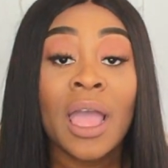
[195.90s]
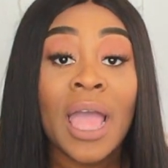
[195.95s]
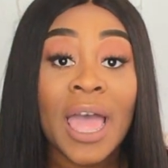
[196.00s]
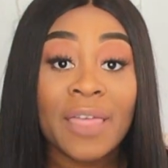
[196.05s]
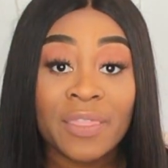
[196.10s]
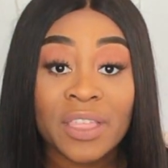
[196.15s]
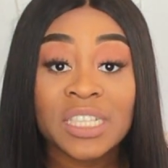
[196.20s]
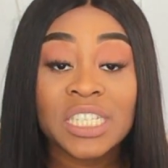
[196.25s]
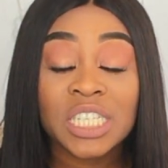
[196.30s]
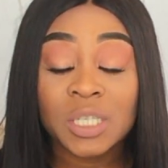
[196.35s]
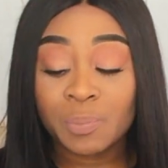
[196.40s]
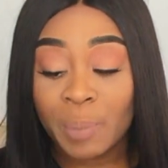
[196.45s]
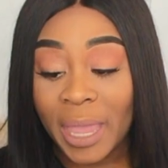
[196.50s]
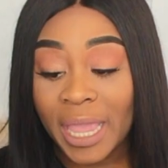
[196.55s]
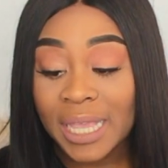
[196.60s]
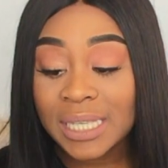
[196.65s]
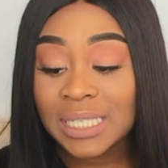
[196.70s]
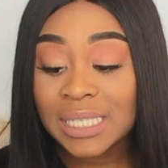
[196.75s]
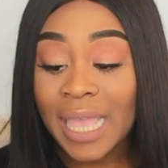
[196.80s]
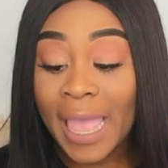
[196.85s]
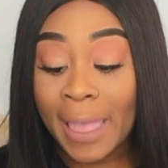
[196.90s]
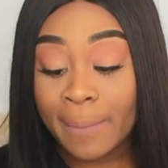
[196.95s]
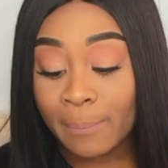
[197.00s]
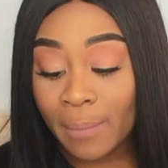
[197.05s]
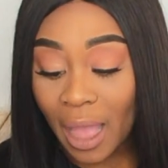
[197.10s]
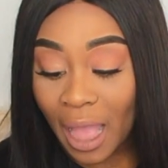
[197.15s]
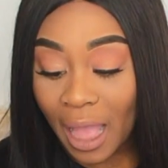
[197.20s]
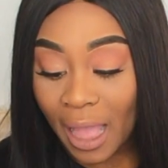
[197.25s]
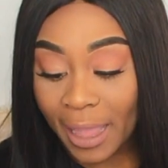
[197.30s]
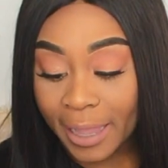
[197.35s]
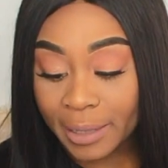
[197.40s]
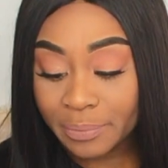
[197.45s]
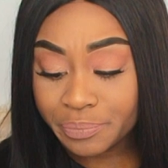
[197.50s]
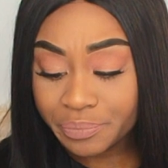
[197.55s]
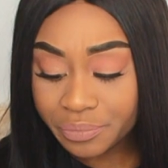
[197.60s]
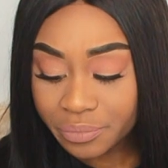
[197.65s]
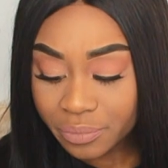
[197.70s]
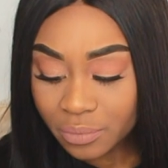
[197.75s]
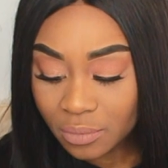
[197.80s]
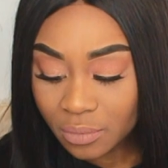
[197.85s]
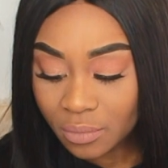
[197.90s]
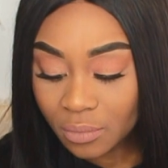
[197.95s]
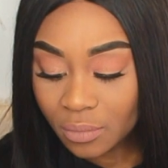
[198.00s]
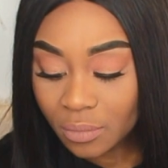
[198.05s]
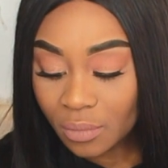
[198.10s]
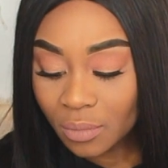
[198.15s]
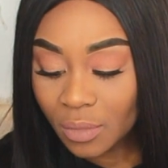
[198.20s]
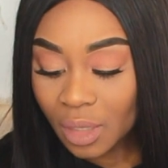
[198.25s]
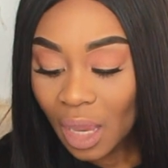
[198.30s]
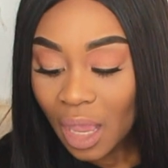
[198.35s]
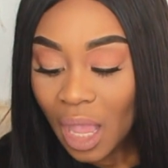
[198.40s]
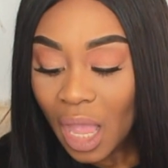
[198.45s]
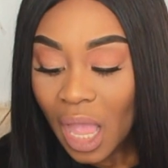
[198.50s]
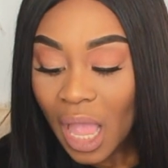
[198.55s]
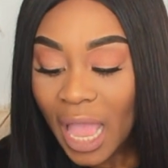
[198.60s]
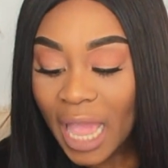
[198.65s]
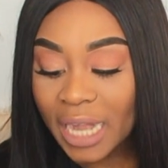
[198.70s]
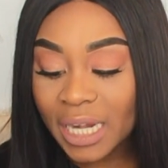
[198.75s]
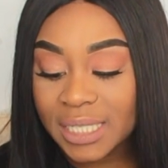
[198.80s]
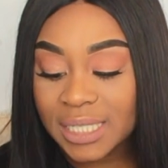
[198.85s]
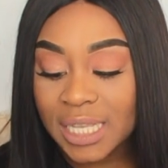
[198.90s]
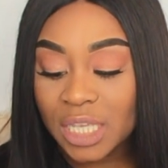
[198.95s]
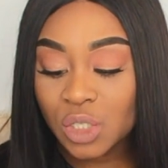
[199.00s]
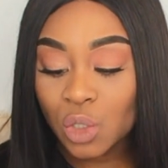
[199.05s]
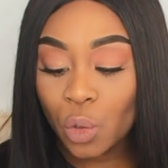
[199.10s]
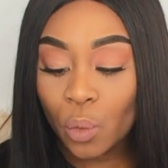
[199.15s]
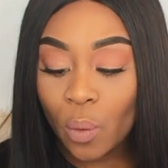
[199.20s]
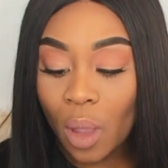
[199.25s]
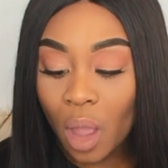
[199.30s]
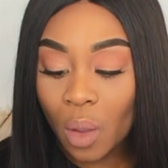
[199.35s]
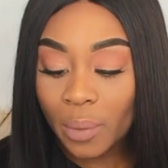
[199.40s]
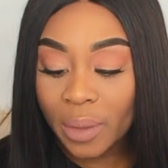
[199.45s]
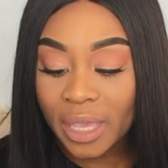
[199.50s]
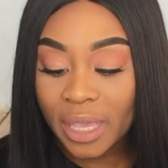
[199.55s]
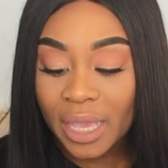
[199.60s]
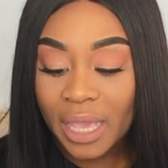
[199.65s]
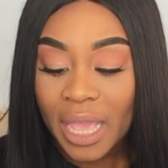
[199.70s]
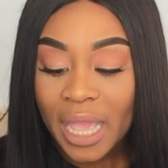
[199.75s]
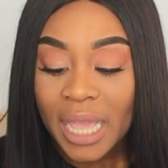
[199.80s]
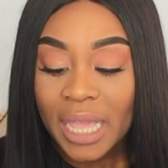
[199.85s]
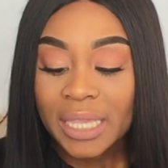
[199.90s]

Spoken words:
and then space M-I. And it says, who are we?